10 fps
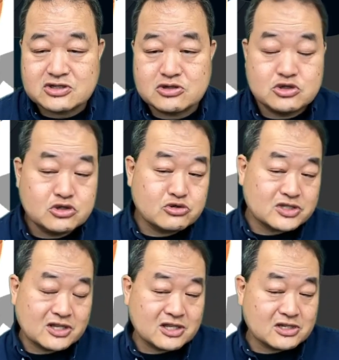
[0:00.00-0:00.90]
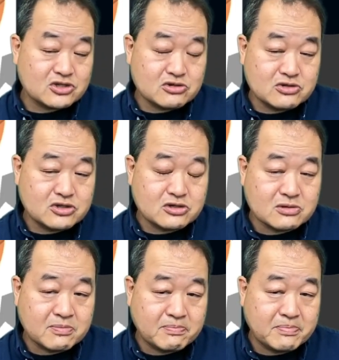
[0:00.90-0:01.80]
to use the things you
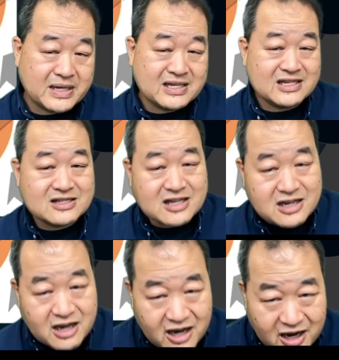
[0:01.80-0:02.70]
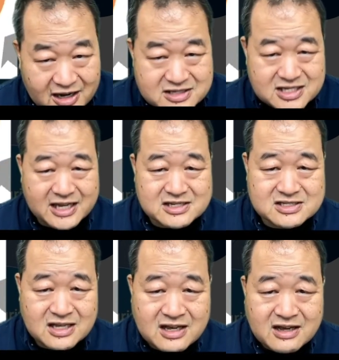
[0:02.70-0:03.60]
do, but in the
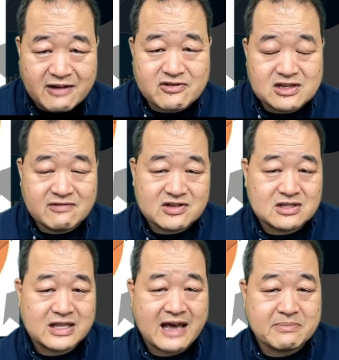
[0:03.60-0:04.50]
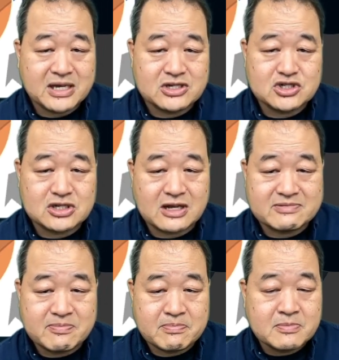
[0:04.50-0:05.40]
context of giving that patient a
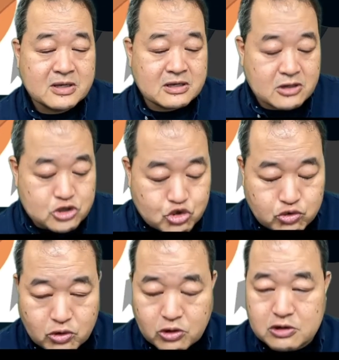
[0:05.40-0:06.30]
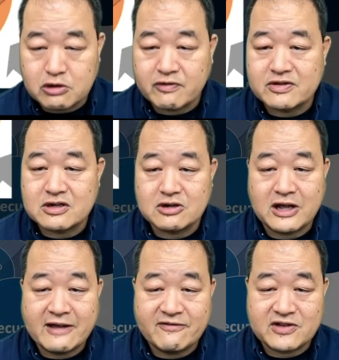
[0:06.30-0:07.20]
control over their
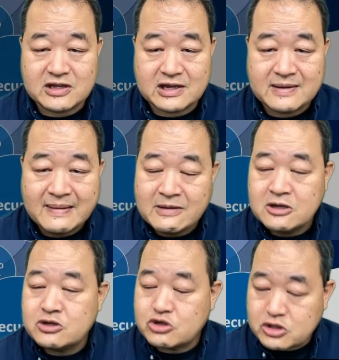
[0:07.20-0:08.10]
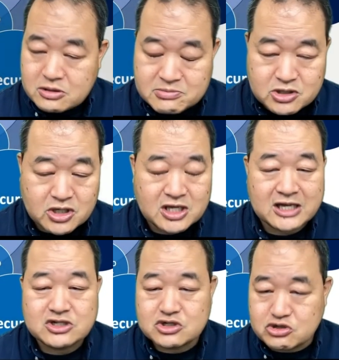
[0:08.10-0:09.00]
life again. Your
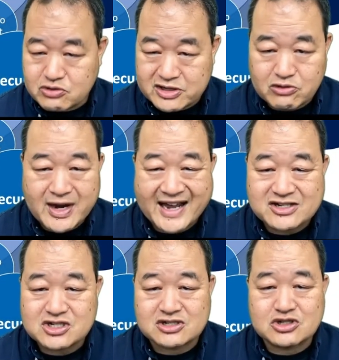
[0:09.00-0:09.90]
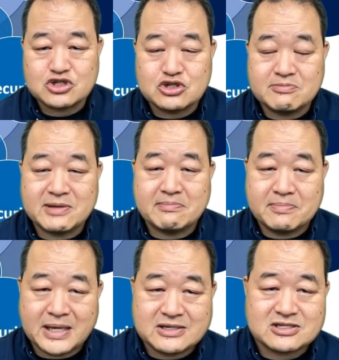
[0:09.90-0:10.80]
communications, your interactions should be
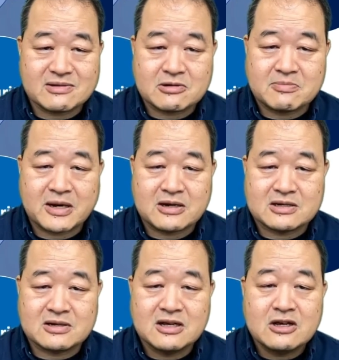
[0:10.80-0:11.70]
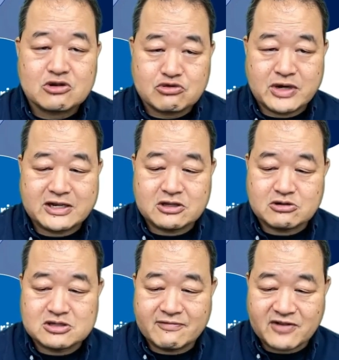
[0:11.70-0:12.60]
based upon creating
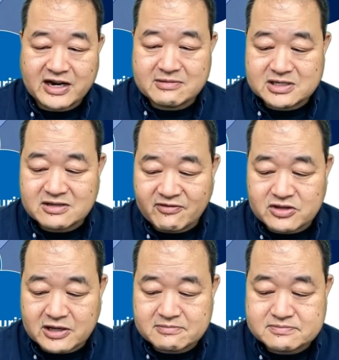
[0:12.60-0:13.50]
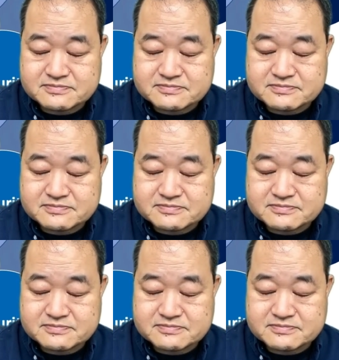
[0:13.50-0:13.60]
those environments for them.